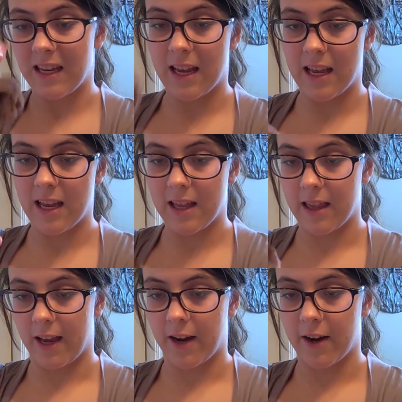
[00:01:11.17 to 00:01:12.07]

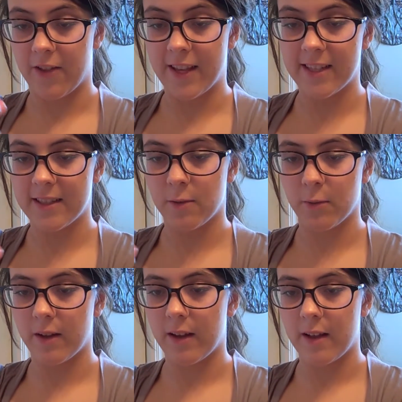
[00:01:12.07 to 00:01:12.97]
in there. This is a
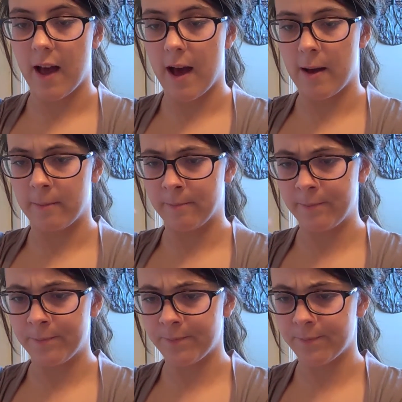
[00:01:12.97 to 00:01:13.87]
really
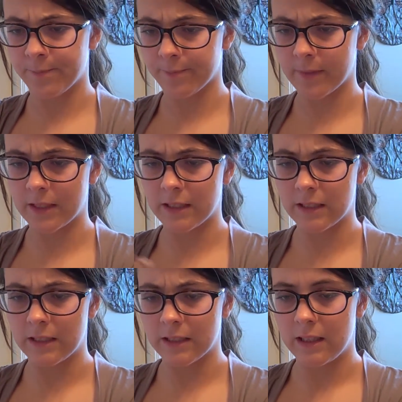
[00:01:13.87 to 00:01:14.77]

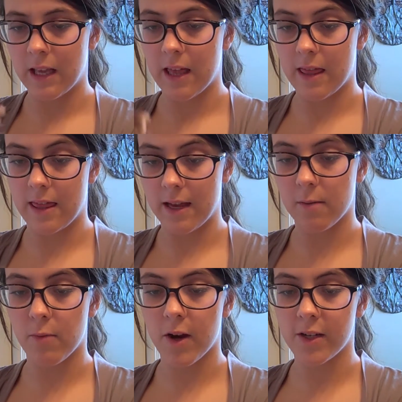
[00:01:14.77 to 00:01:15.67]

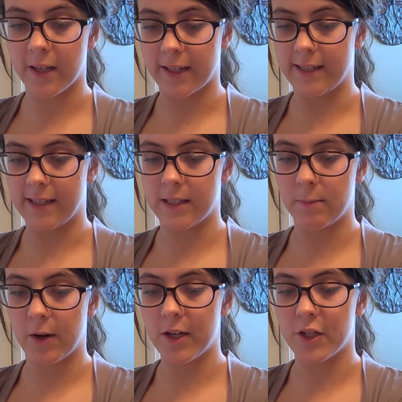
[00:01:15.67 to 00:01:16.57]
thick brush, like a dense
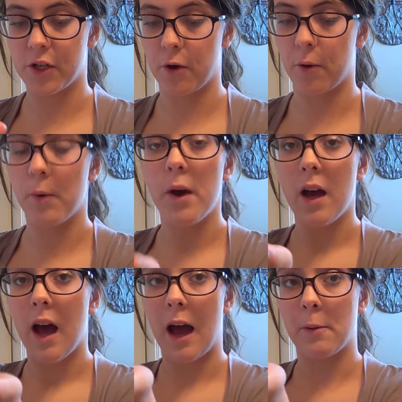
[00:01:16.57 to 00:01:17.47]
brush, so
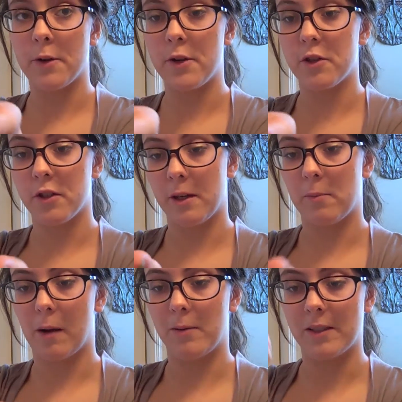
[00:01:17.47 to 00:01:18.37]
I would usually
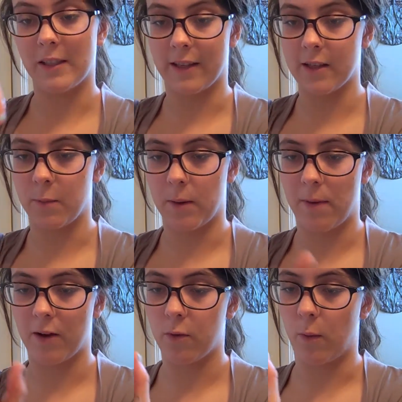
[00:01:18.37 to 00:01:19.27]
probably clean this one
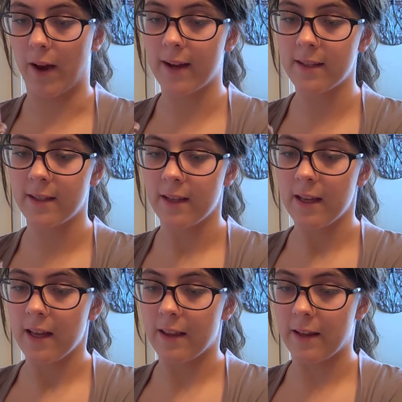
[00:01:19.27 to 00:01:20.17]
about twice.
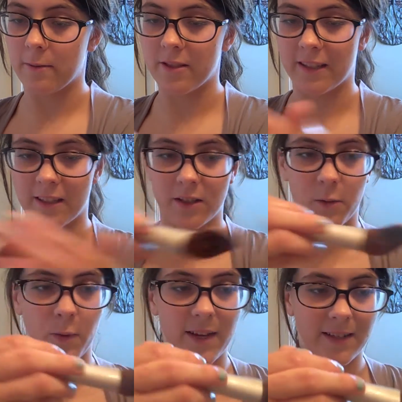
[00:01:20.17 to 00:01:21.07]
And then I just like to
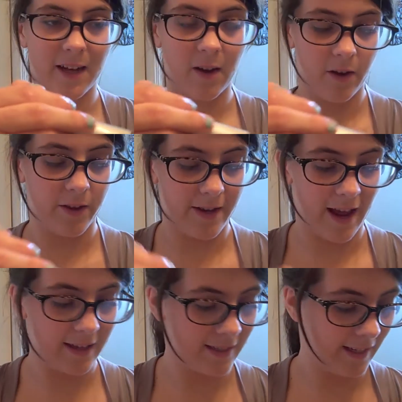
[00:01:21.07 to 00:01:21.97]
squeeze out all the
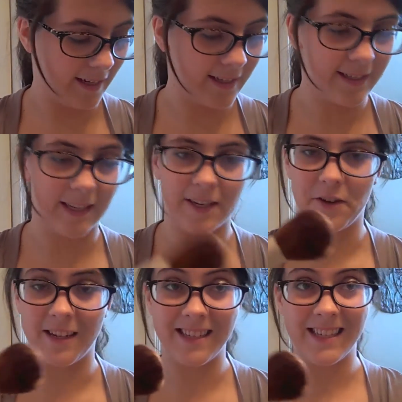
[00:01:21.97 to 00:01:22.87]
nastiness, and you
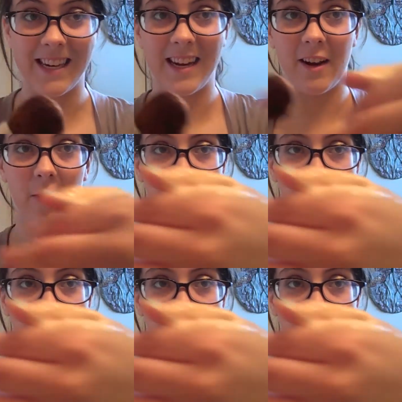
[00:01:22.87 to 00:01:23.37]
can see it on